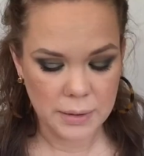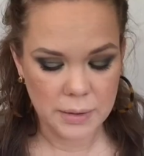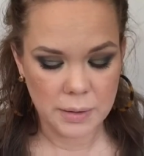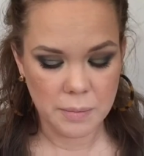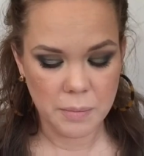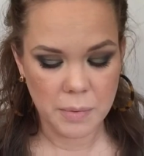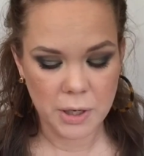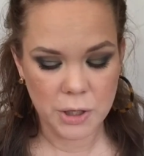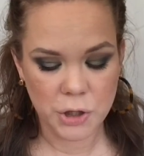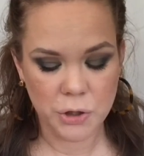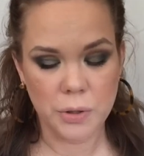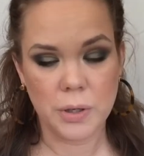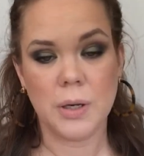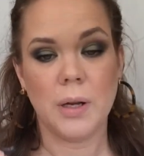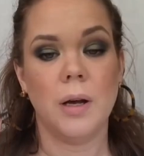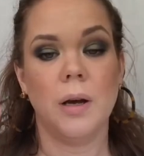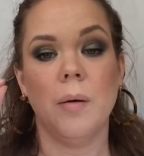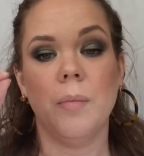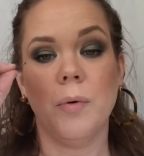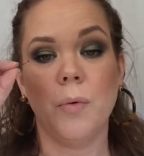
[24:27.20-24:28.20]
To measure it
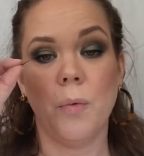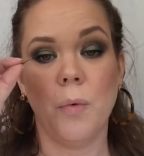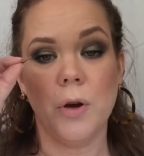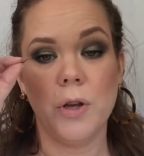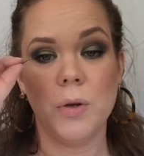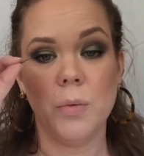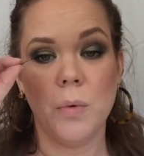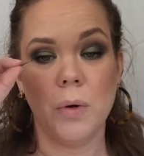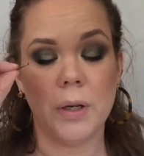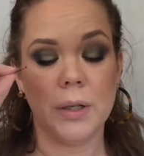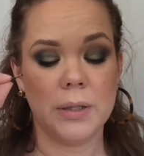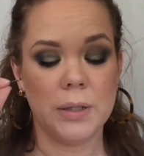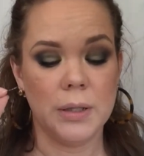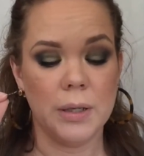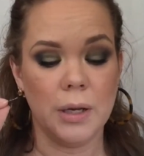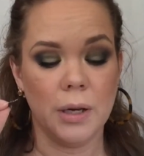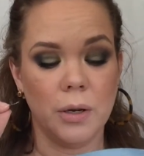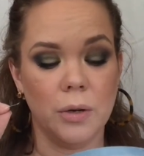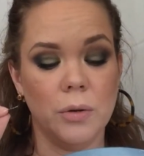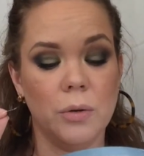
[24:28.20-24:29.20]
up where you want it to
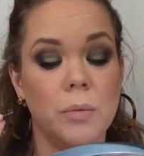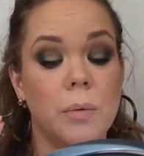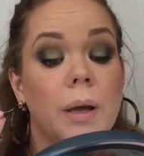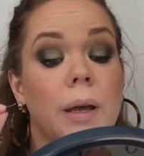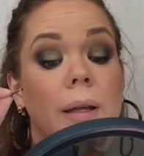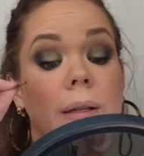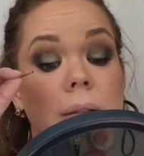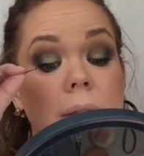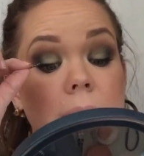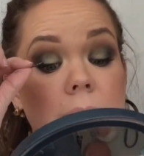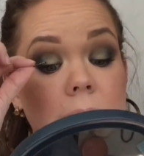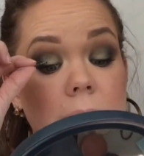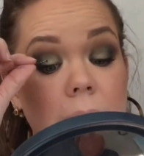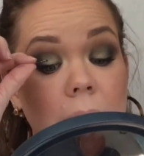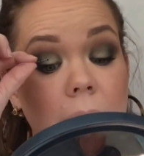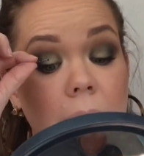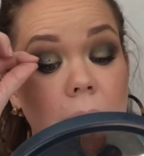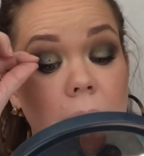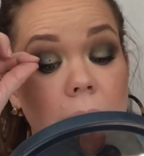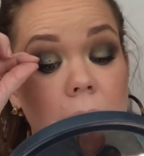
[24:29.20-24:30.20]
go and
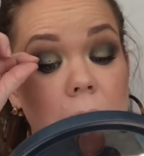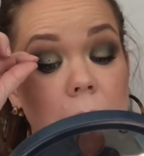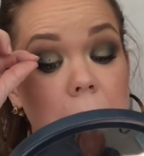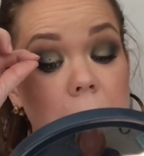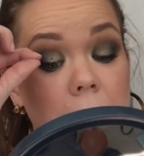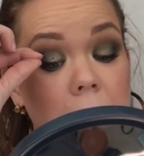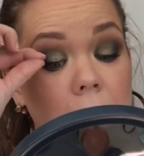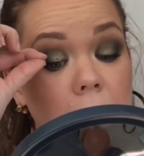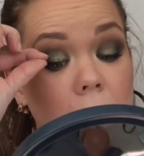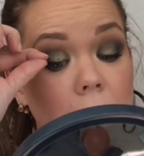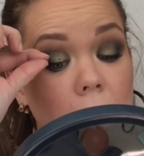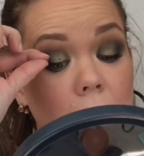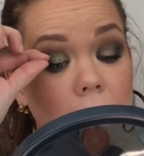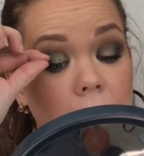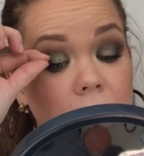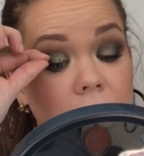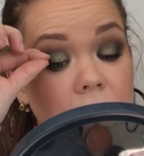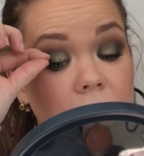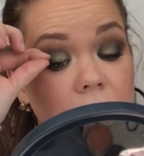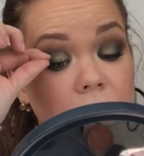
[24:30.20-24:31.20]
stick the middle
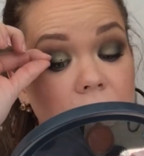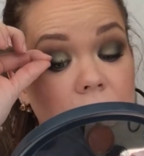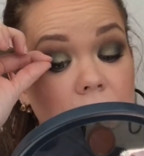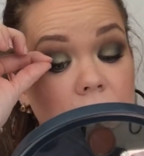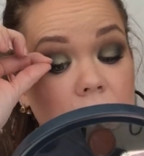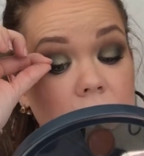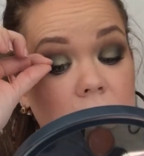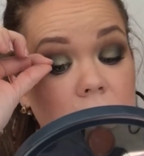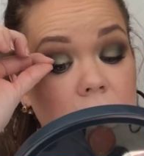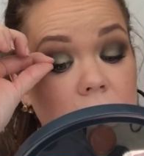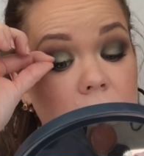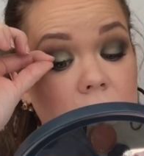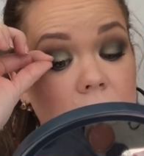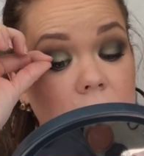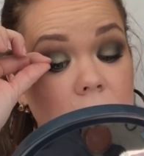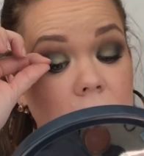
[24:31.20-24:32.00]
on first.